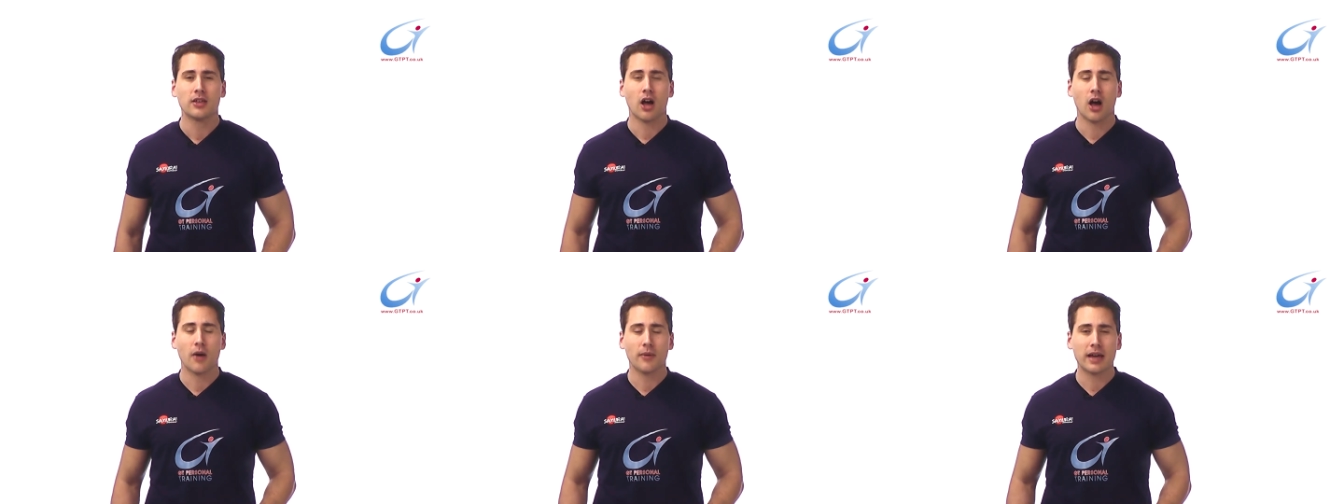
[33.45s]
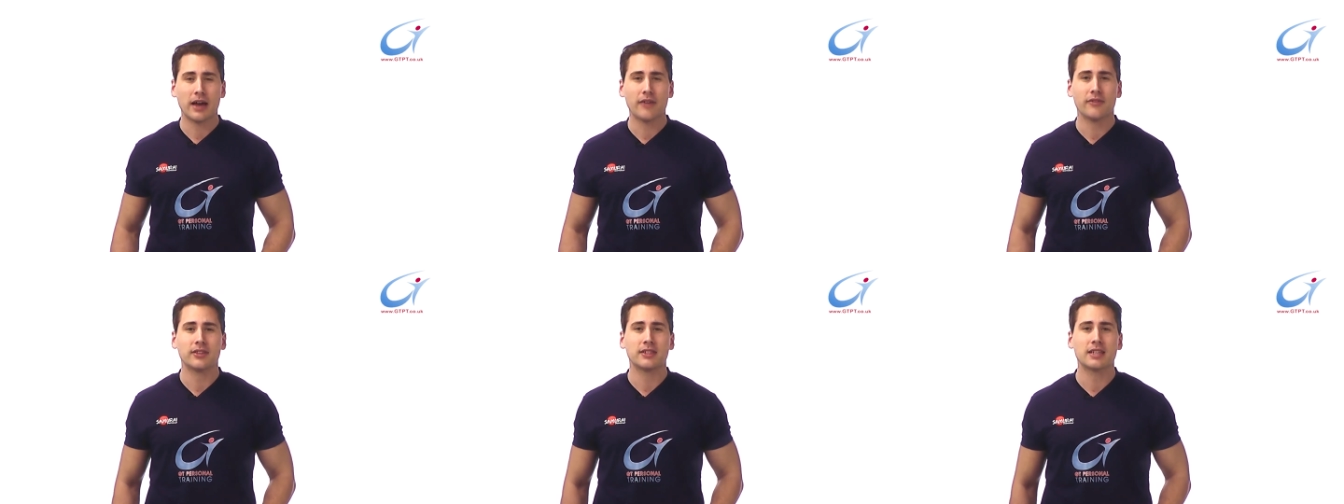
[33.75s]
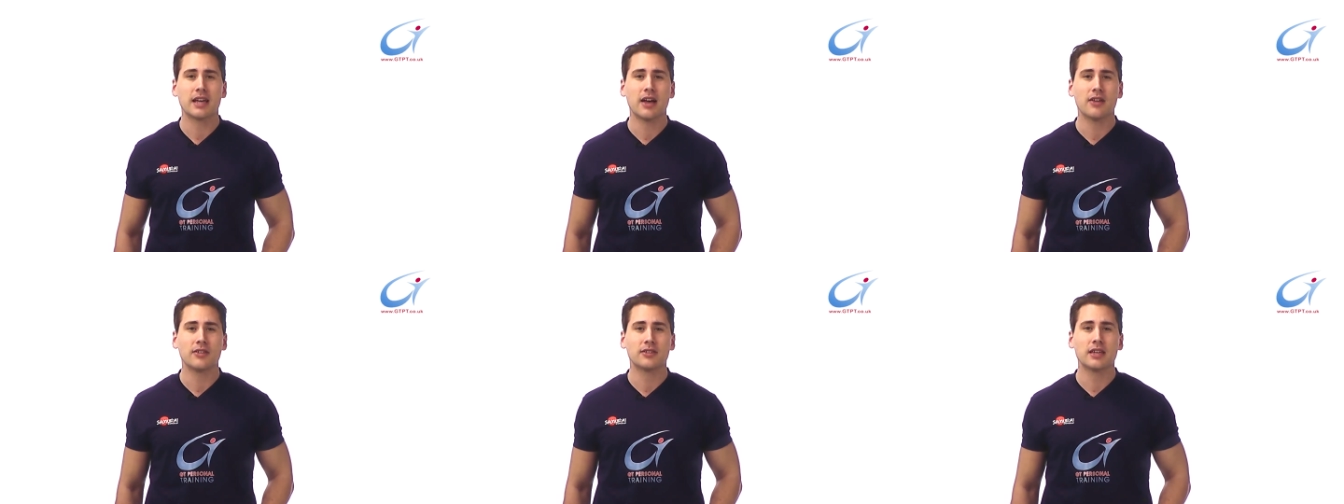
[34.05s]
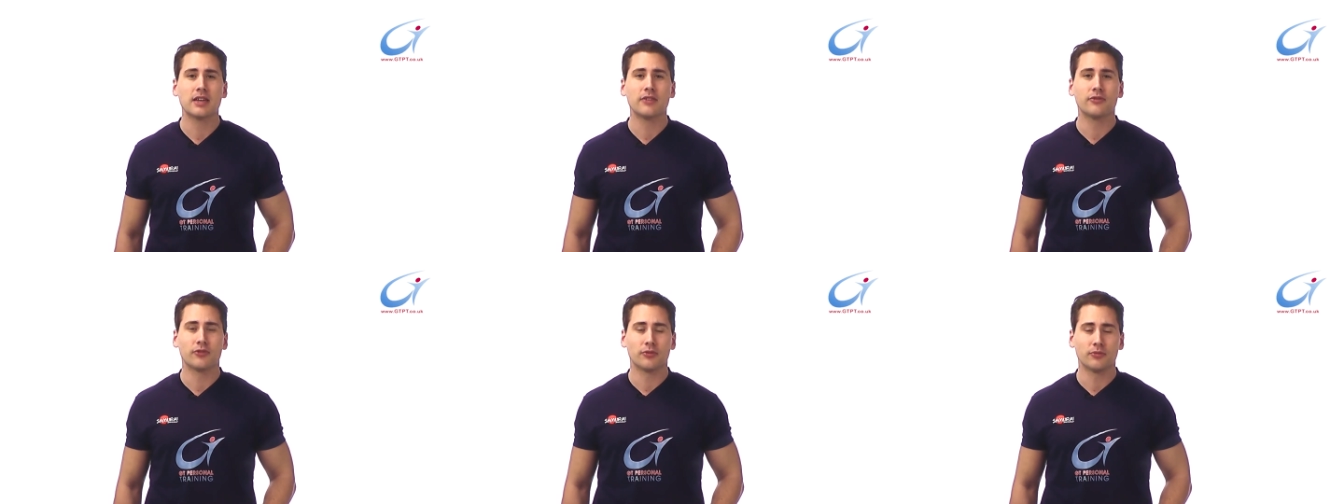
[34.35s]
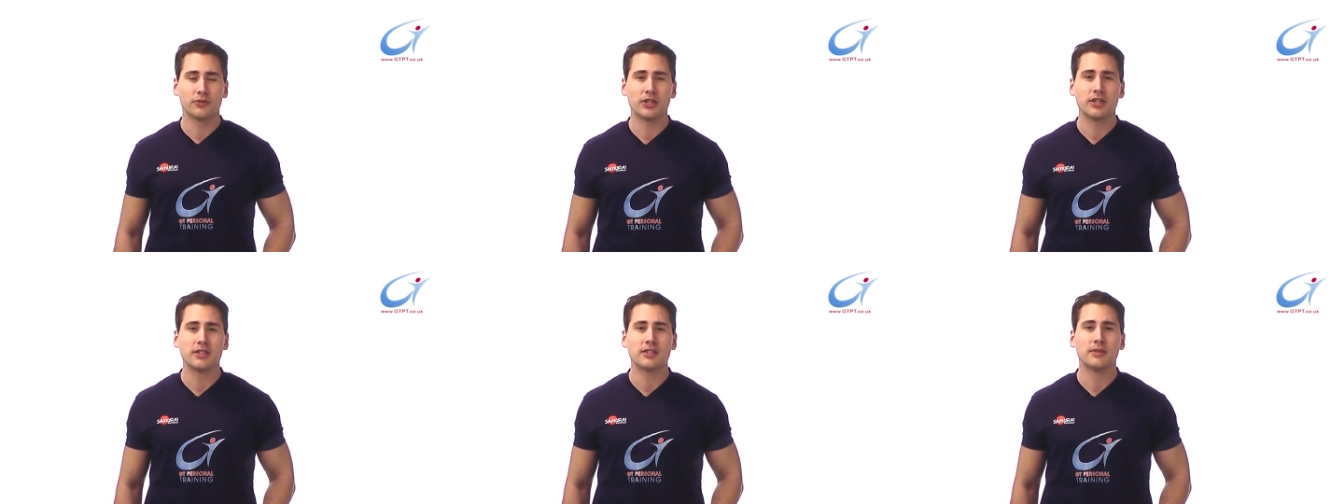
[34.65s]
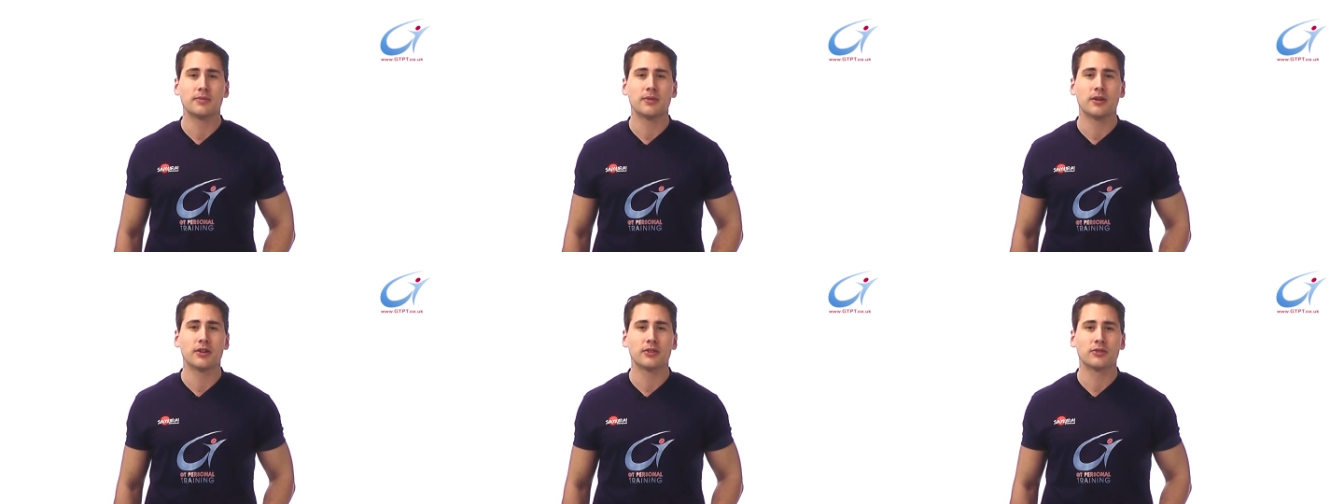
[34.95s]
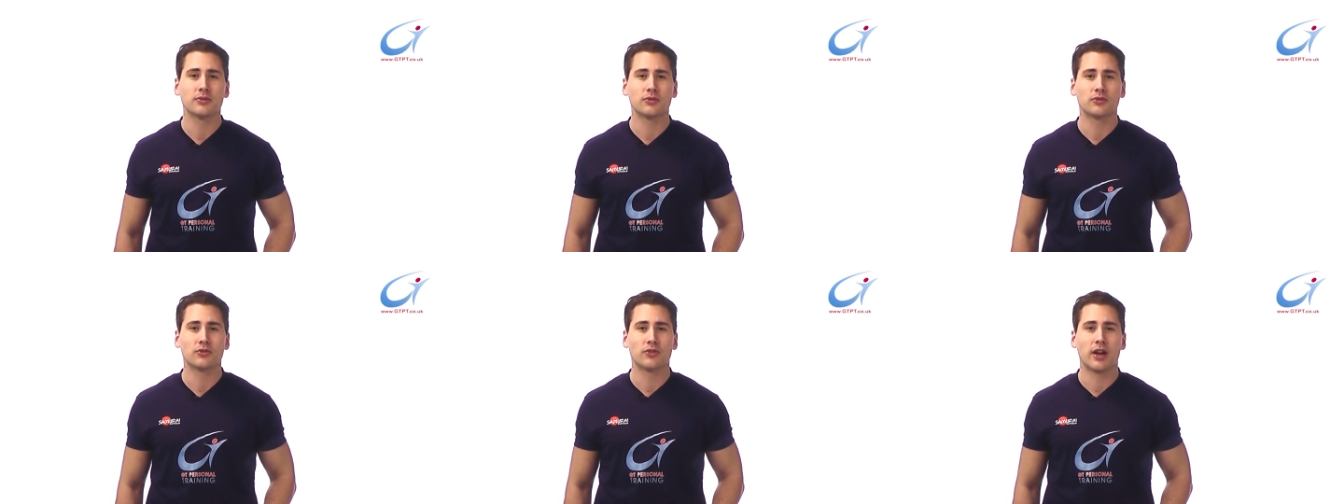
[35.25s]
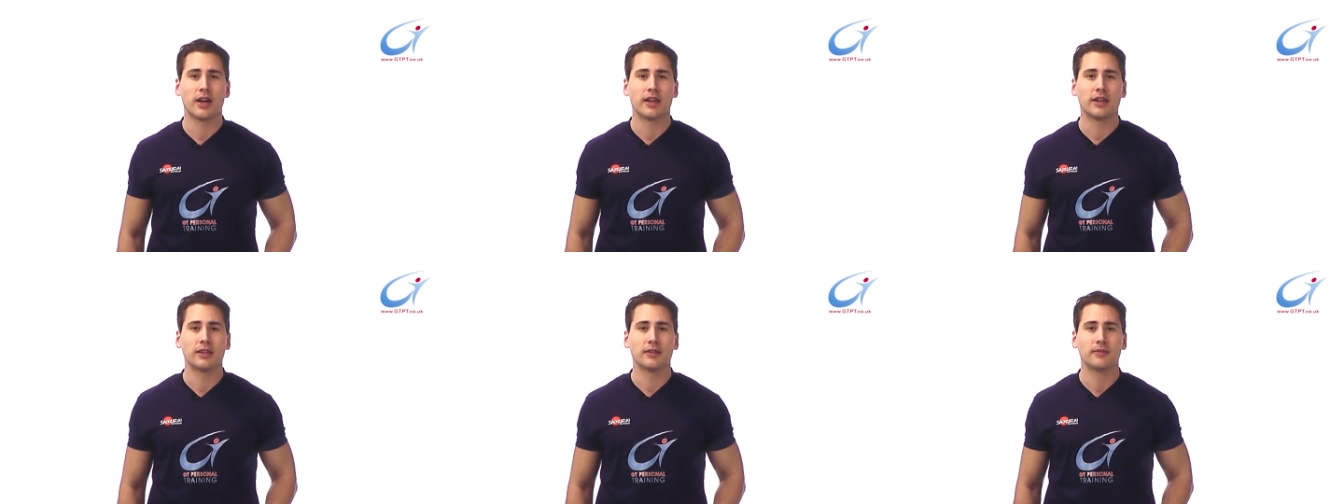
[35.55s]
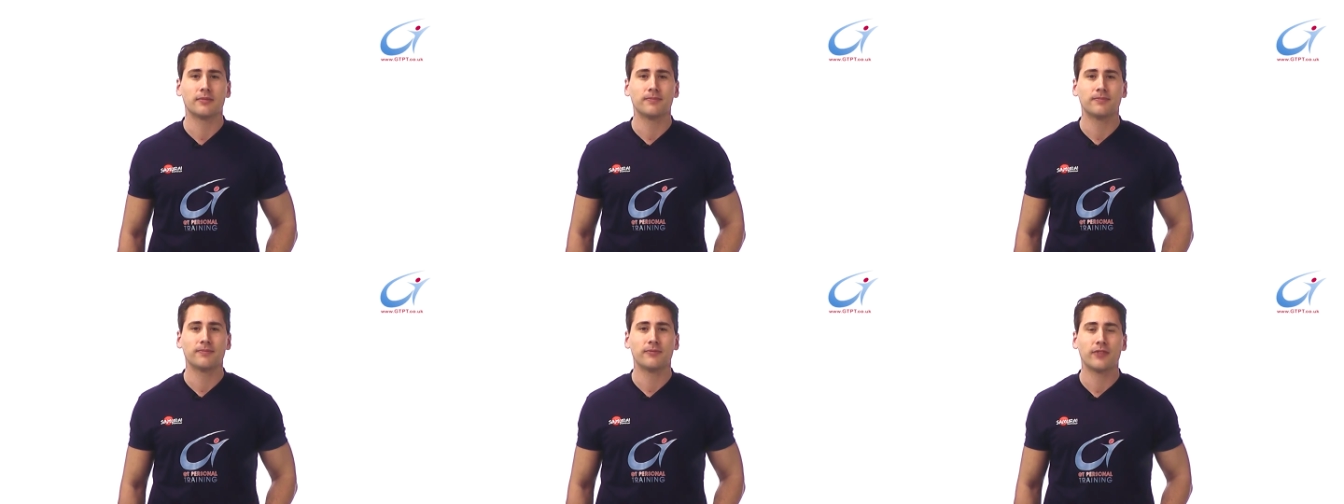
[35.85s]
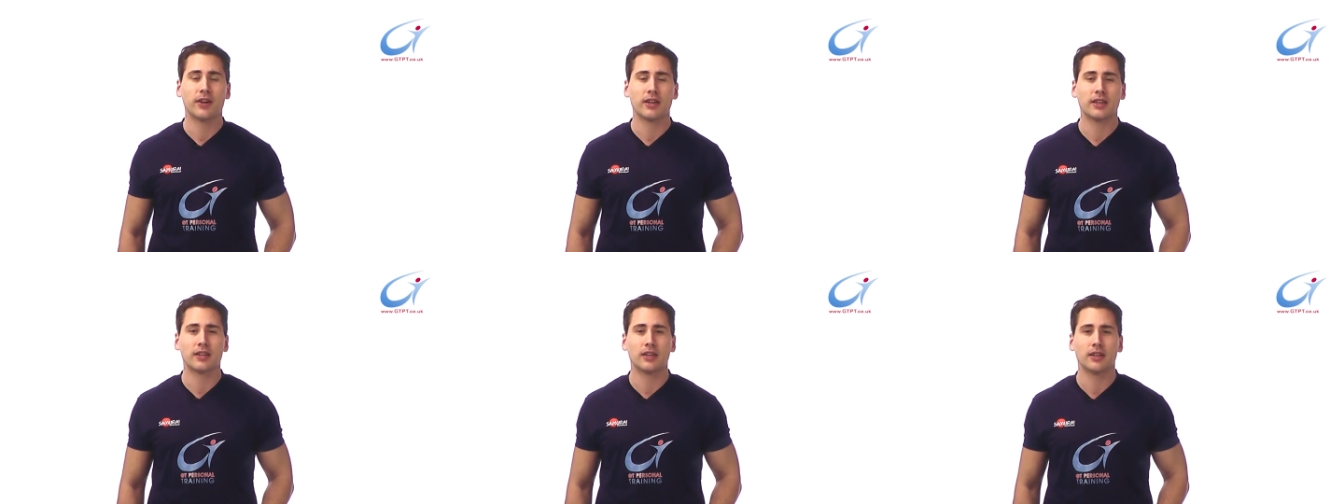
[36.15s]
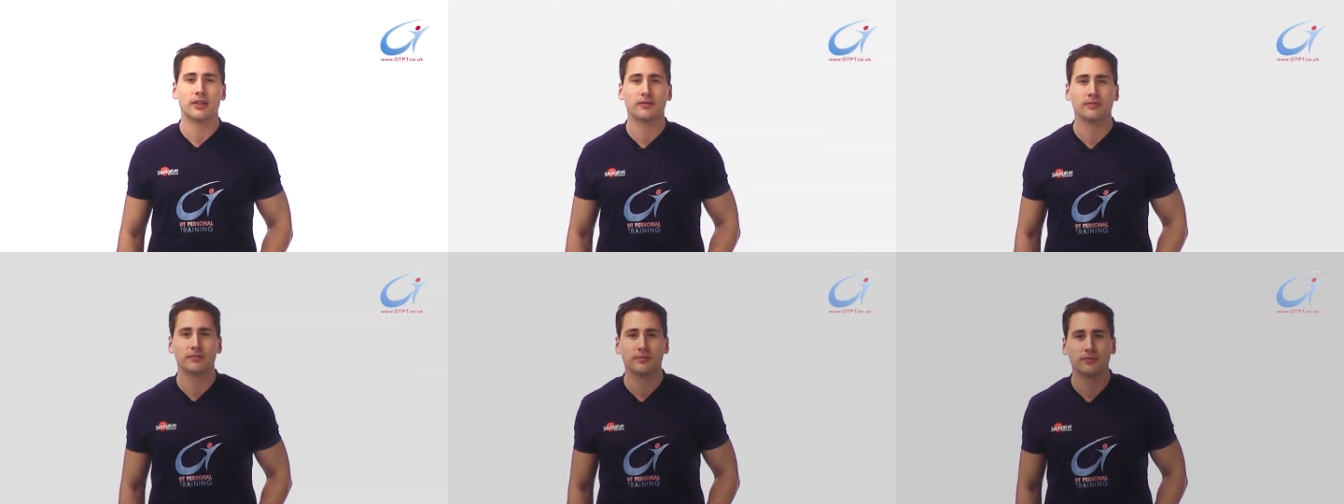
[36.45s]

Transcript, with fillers: I'm Gavin Townsend from GT Personal Training. Thank you.